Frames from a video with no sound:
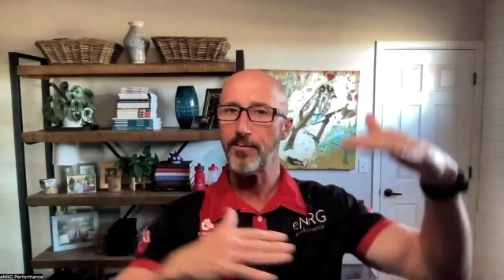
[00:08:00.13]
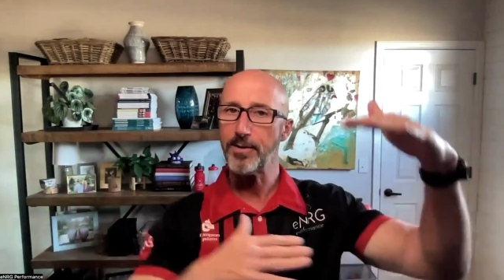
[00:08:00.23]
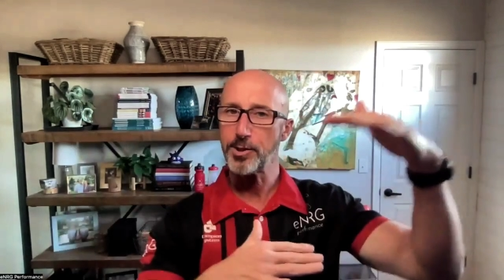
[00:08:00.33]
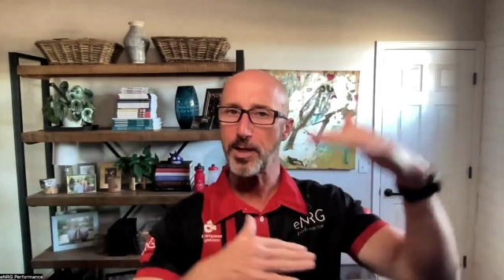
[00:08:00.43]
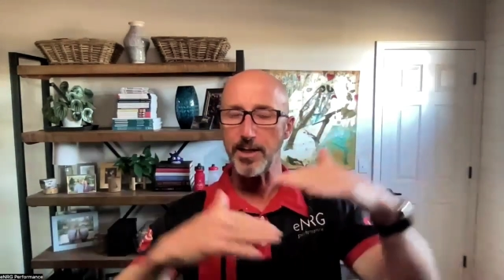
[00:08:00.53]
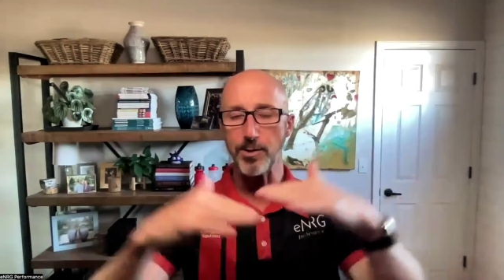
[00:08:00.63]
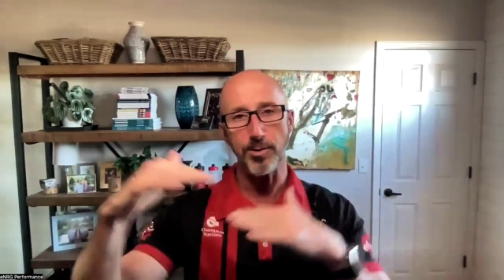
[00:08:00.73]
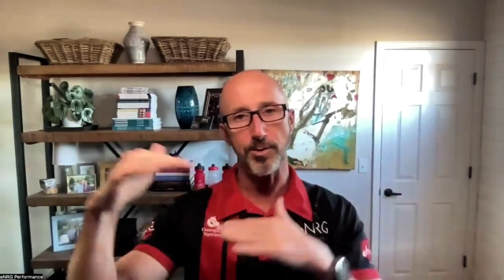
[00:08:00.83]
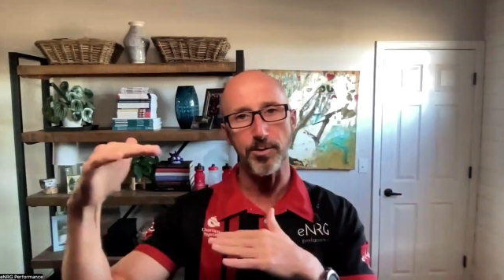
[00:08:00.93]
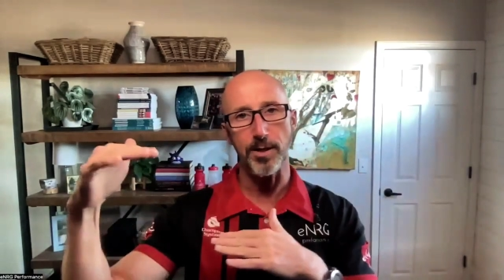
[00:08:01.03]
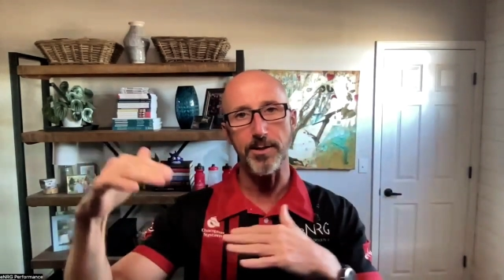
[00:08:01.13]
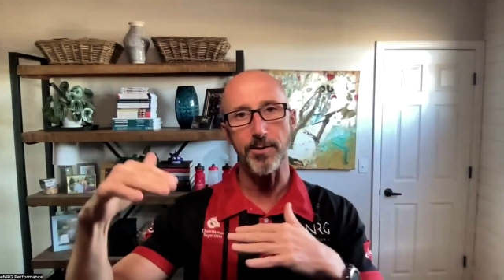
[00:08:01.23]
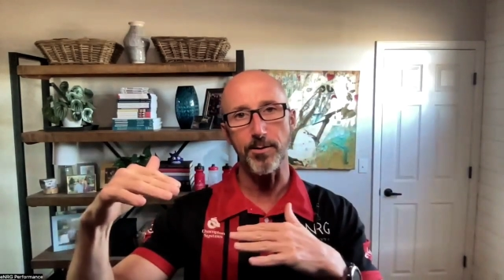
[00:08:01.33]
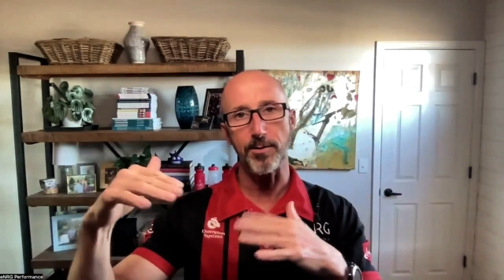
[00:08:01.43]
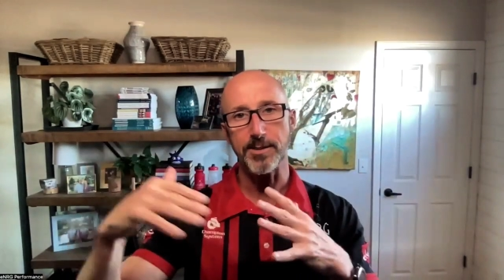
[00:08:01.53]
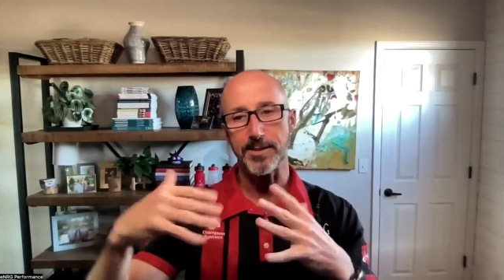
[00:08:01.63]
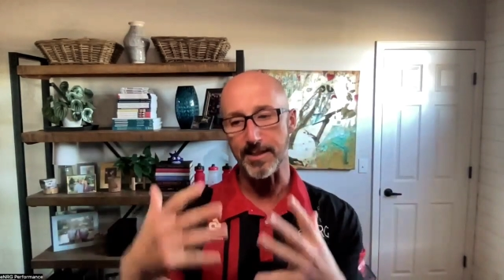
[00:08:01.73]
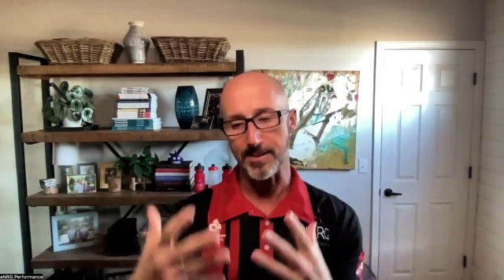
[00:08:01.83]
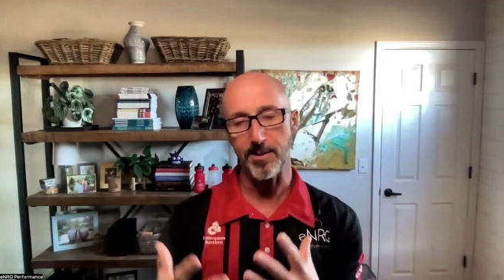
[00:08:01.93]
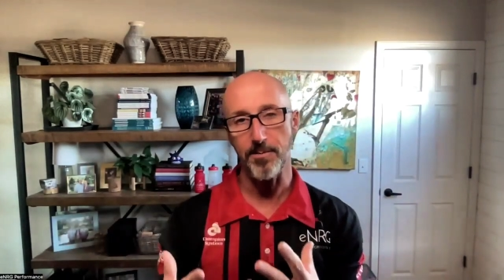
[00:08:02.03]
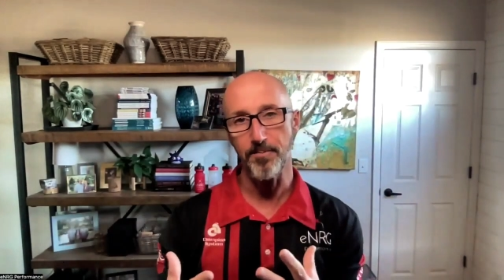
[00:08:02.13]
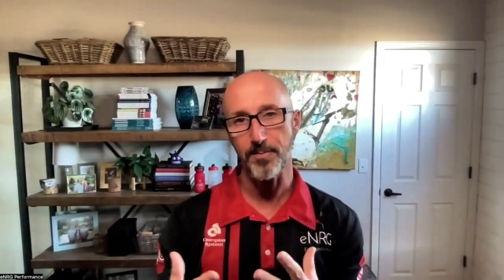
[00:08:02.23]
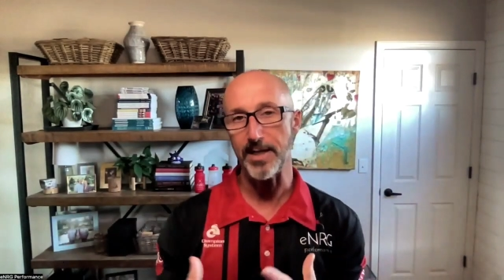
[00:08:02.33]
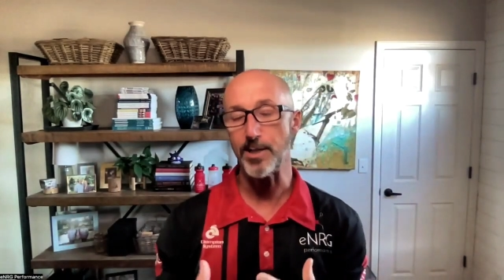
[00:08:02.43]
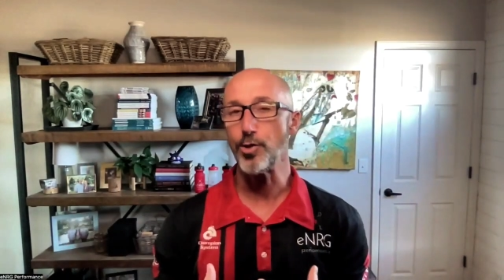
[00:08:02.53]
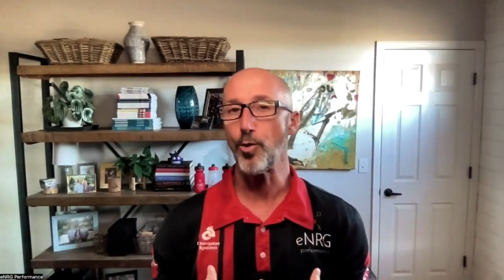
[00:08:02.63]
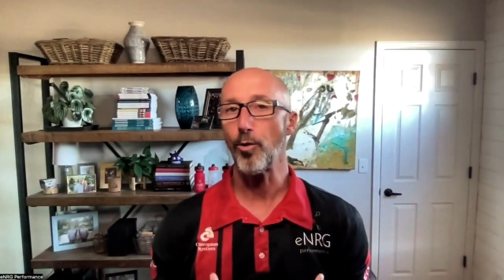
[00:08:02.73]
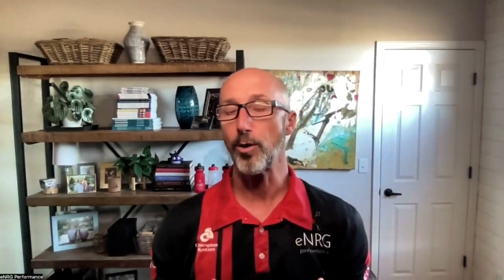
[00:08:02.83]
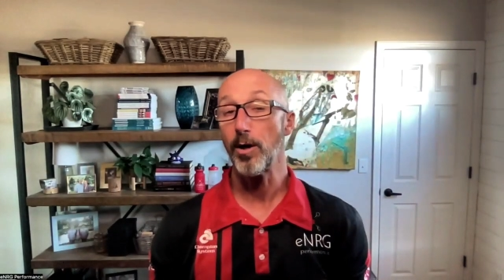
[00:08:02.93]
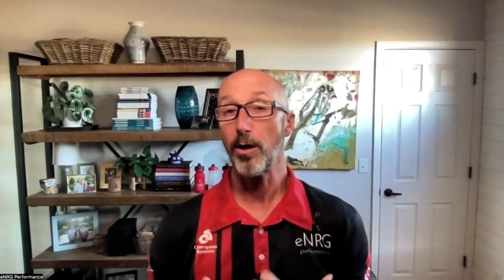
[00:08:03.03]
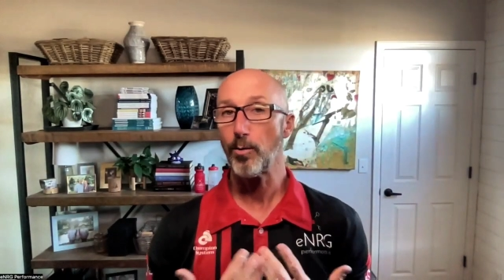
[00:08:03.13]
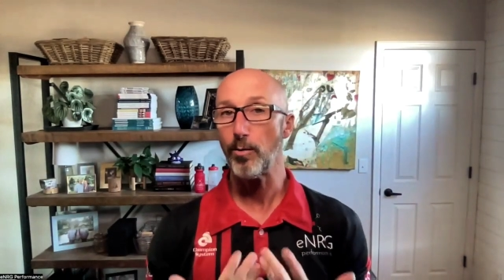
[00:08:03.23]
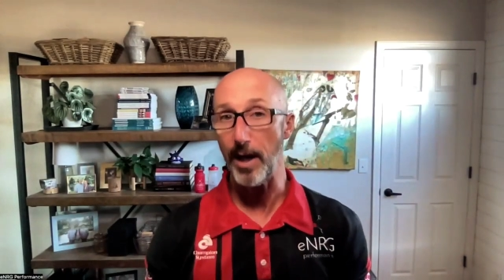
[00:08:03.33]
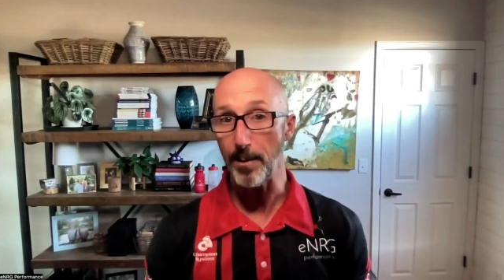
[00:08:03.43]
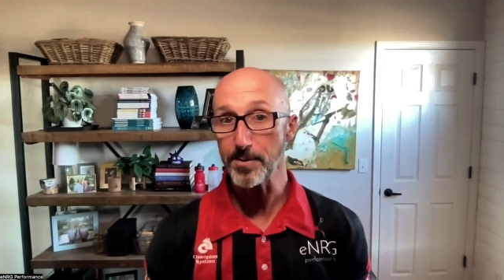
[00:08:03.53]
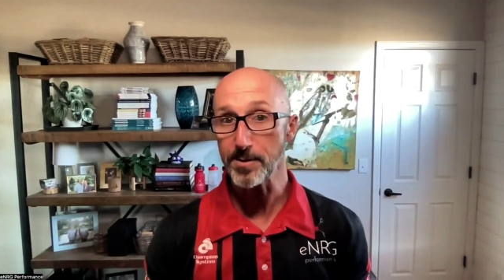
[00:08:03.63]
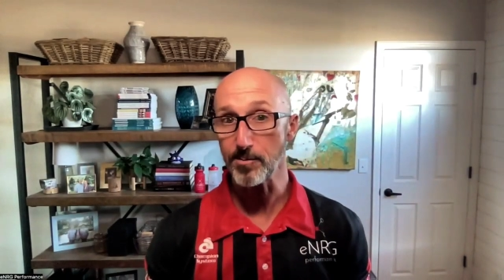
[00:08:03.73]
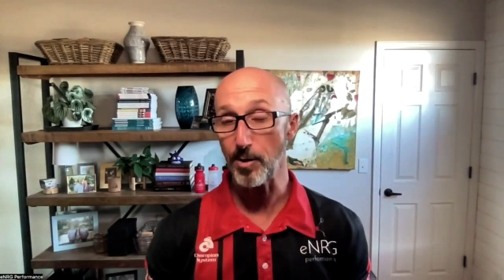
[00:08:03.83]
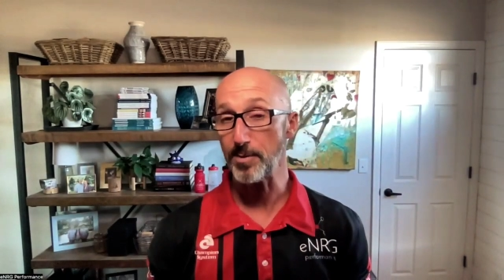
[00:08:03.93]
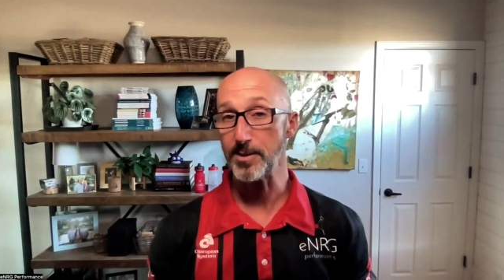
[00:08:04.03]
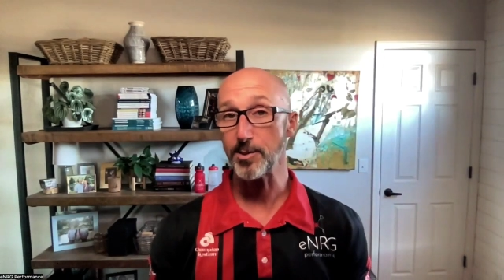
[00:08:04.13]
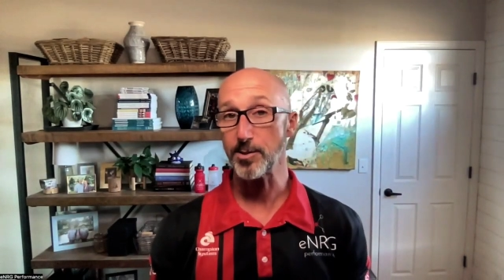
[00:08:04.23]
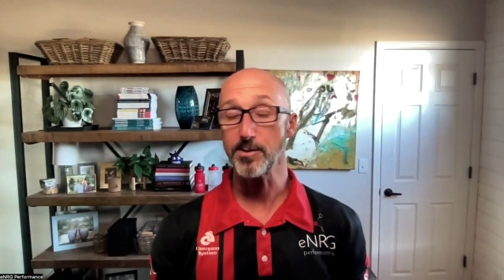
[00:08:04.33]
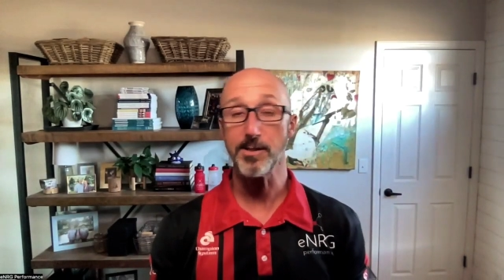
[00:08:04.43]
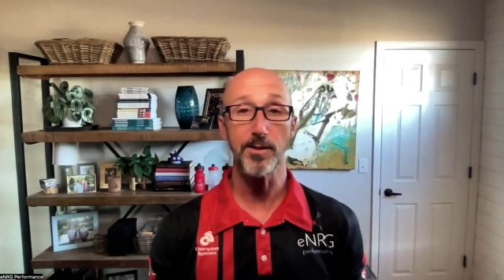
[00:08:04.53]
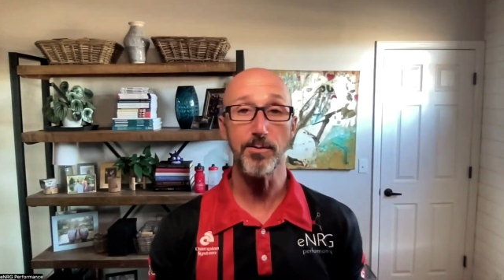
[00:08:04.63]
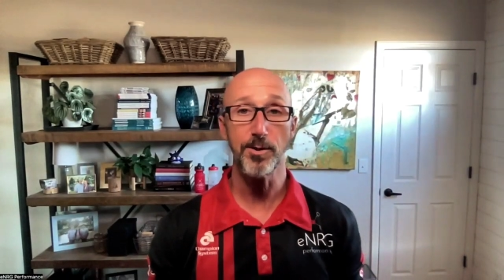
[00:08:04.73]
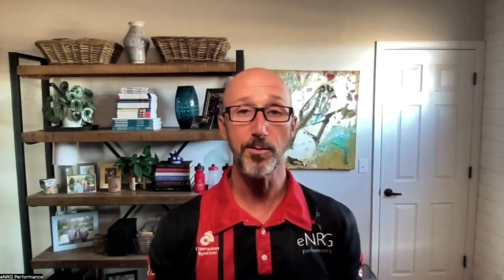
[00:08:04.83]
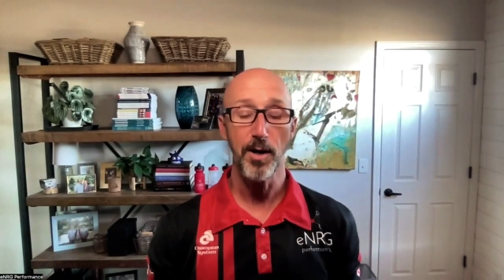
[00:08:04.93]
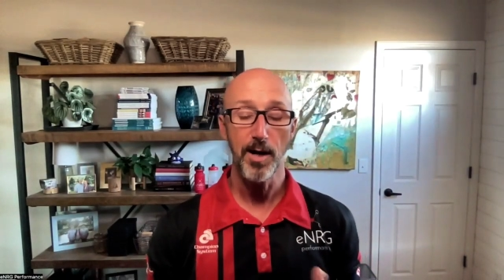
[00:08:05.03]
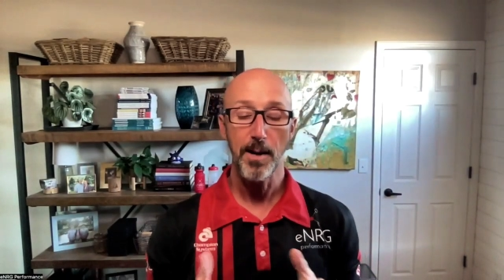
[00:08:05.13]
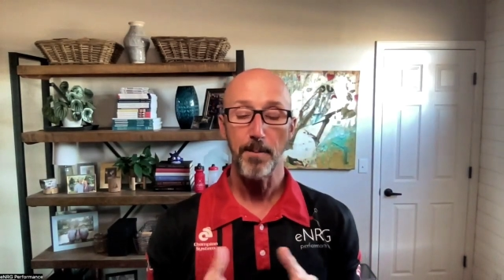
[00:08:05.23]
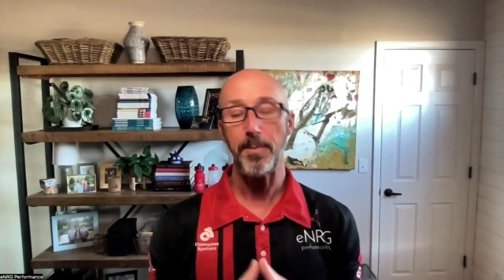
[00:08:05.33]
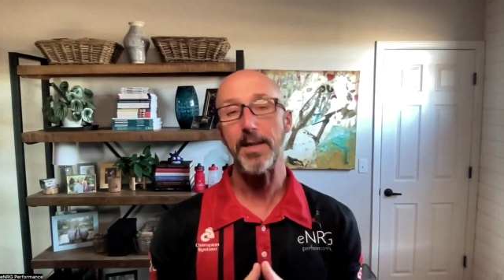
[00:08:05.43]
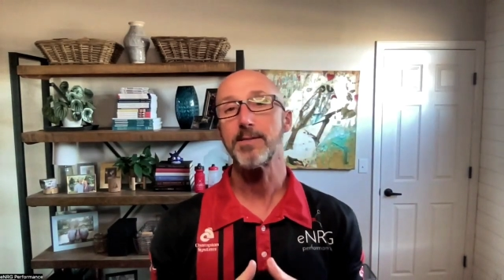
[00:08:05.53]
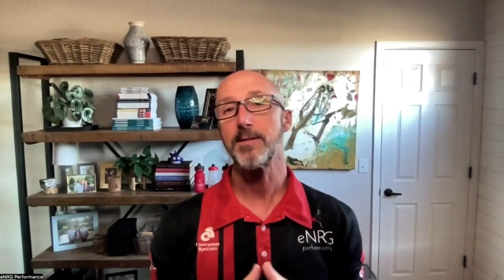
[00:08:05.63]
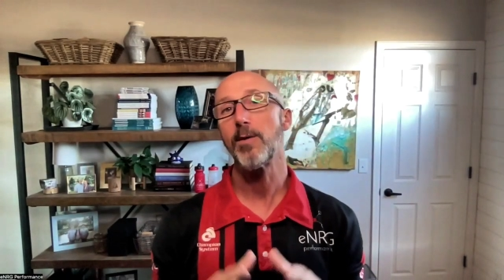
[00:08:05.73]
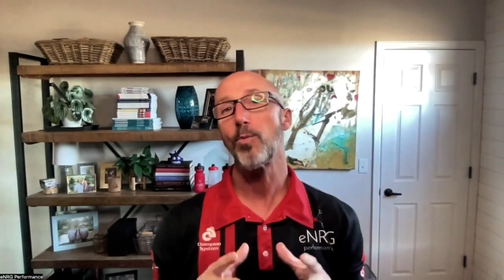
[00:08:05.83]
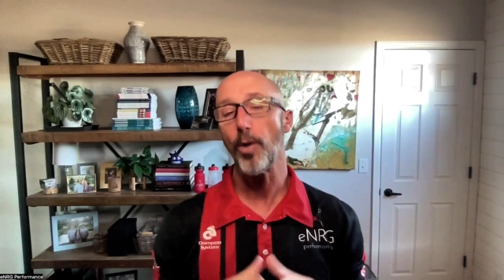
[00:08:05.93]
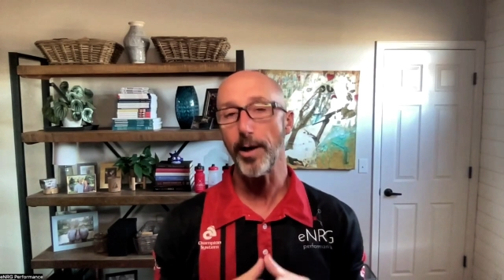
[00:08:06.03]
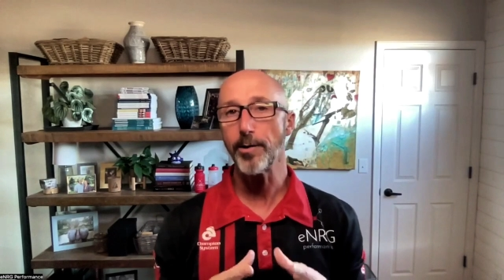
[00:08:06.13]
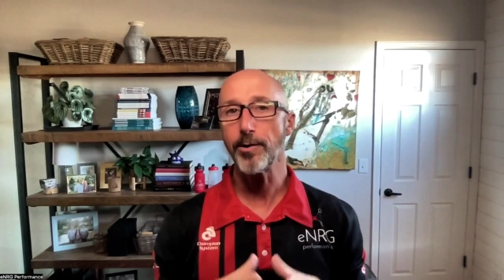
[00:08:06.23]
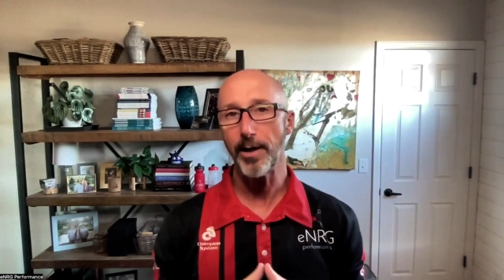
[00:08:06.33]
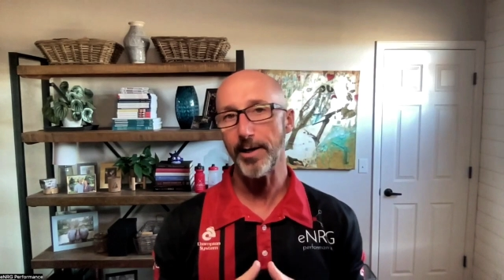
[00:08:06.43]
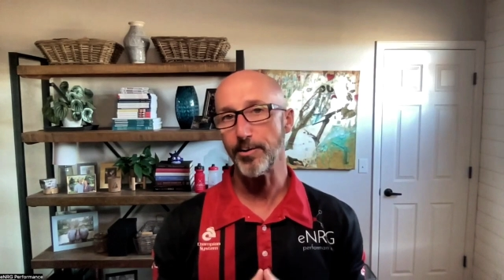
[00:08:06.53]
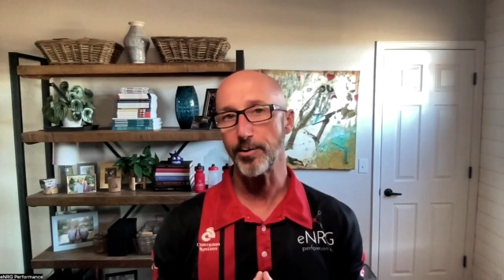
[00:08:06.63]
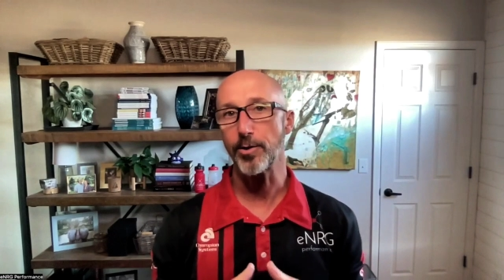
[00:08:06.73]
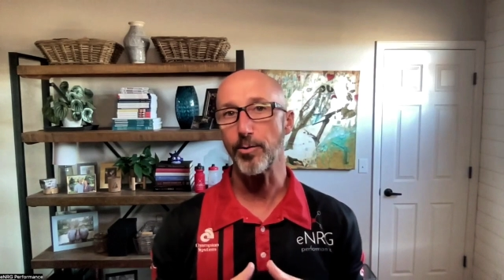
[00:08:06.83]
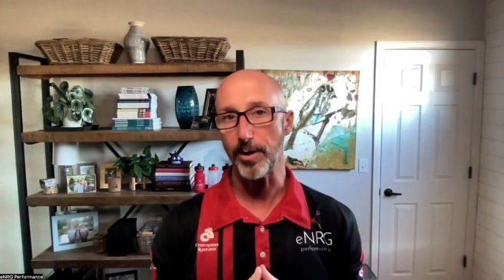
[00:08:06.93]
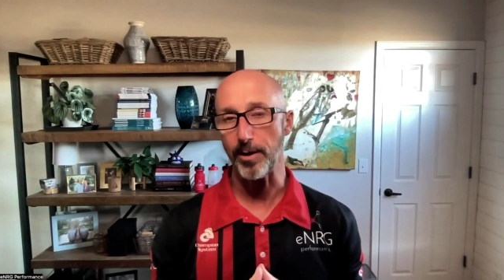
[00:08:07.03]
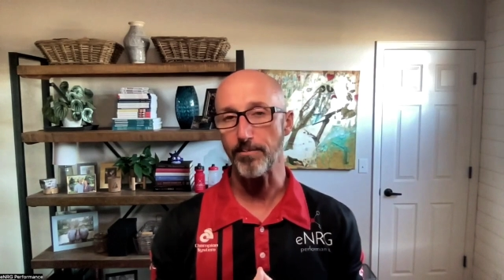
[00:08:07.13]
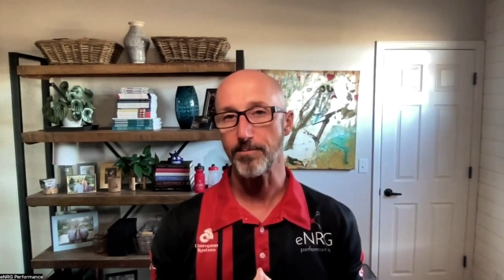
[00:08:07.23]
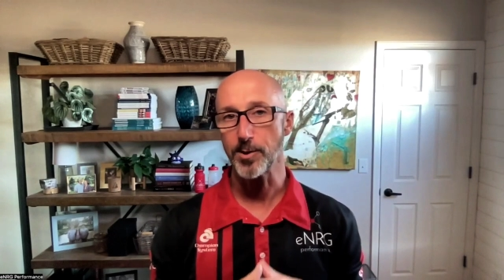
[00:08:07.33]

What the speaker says: bit of a change in your system, in your repetitions that you do based on where you're at in your career.